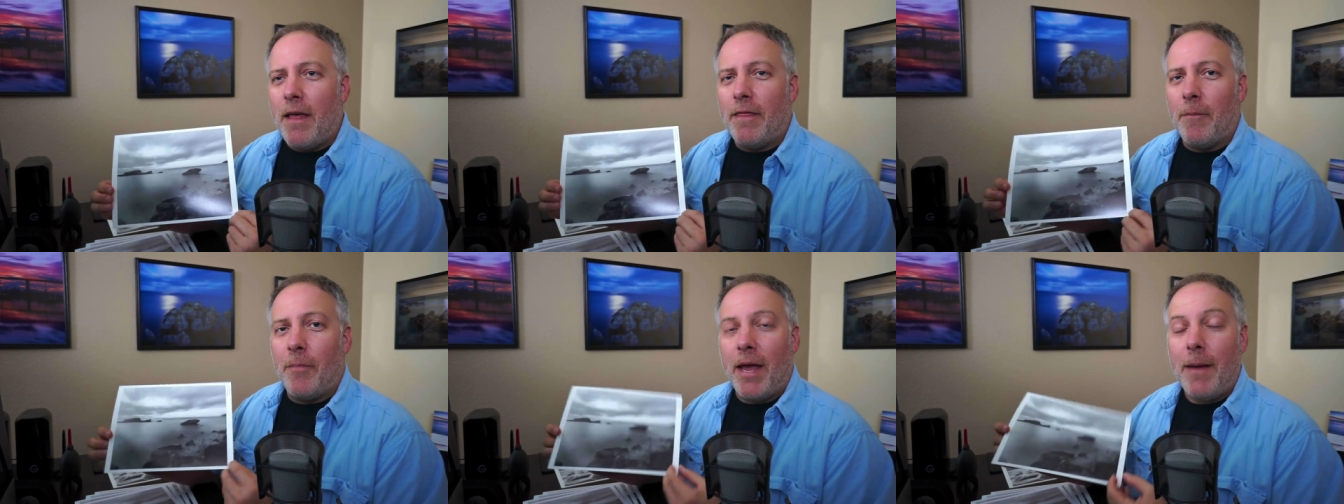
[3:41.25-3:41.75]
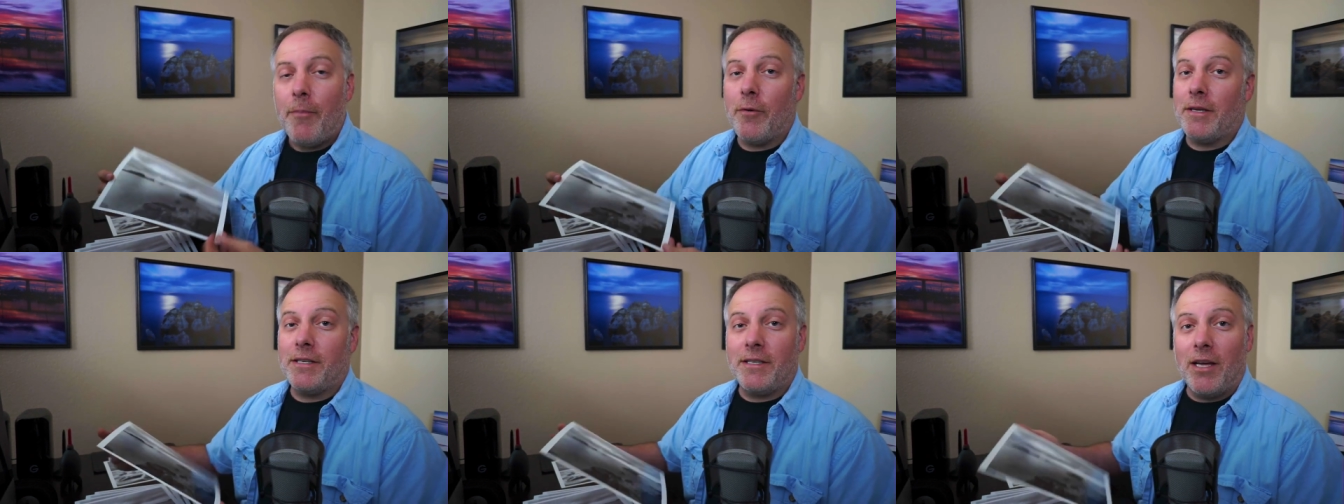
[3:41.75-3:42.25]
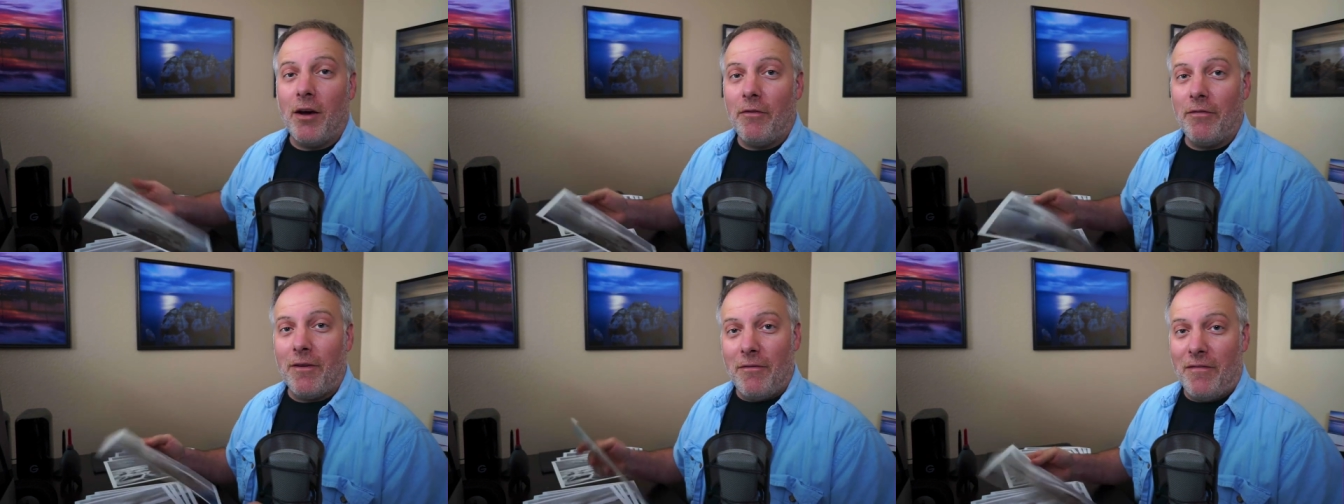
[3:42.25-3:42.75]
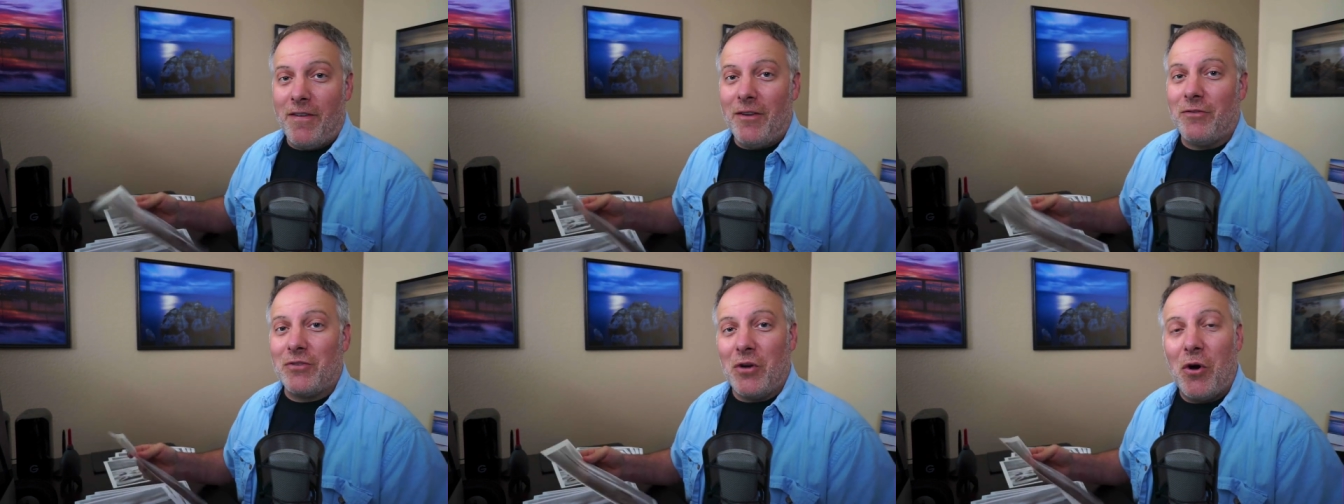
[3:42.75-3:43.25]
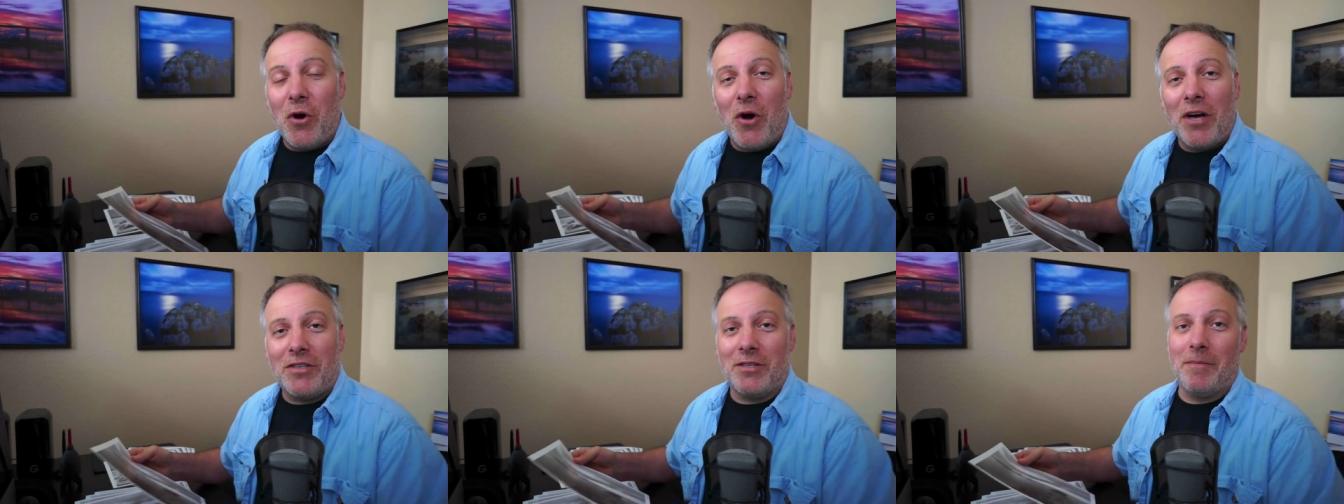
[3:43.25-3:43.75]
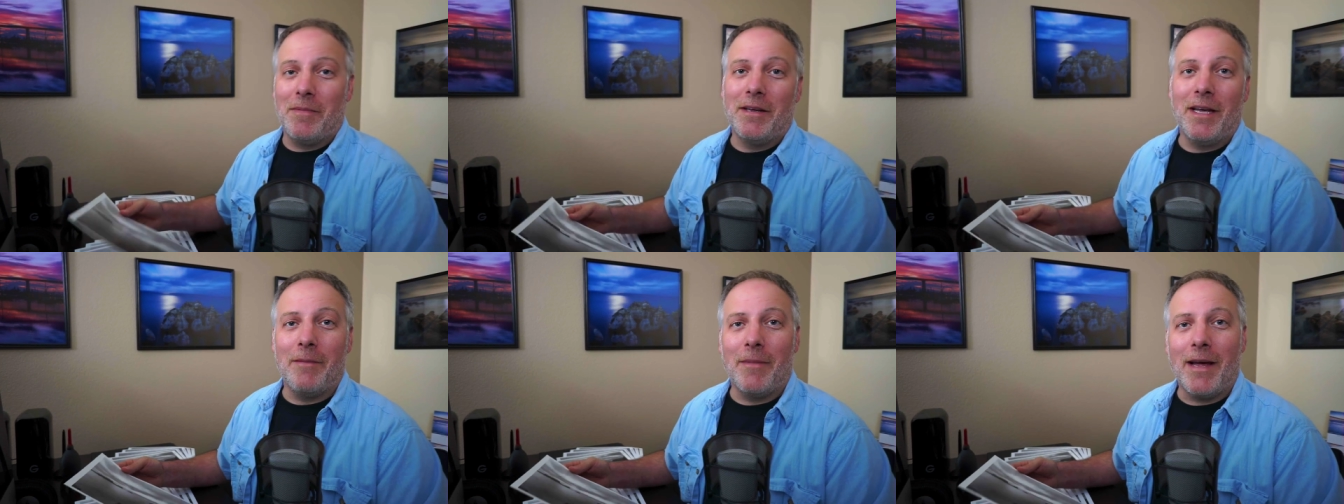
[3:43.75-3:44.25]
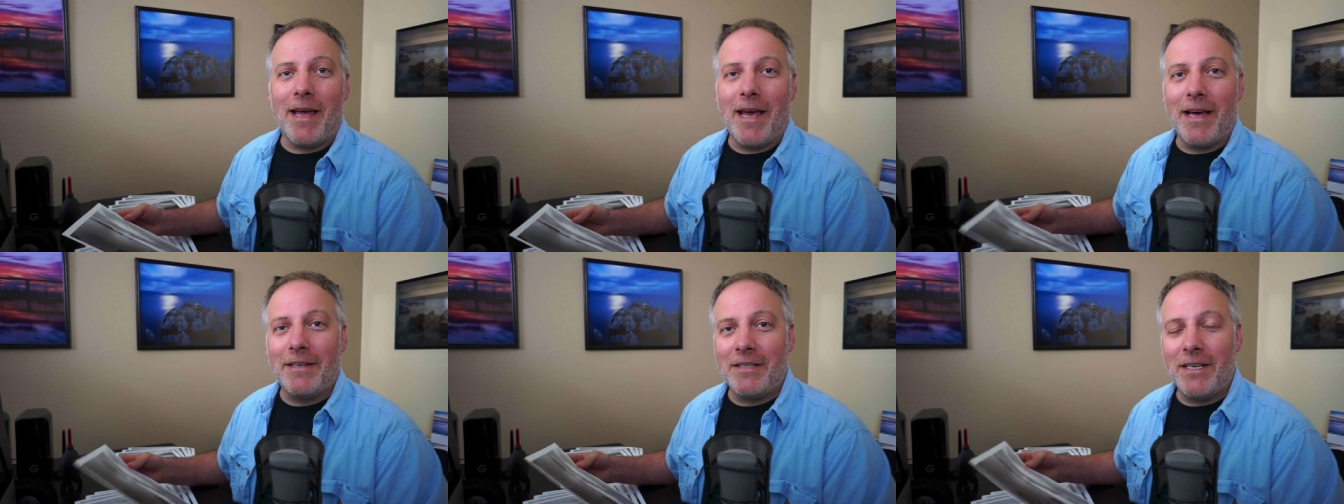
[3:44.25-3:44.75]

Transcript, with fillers: The paper itself feels awesome in my hands.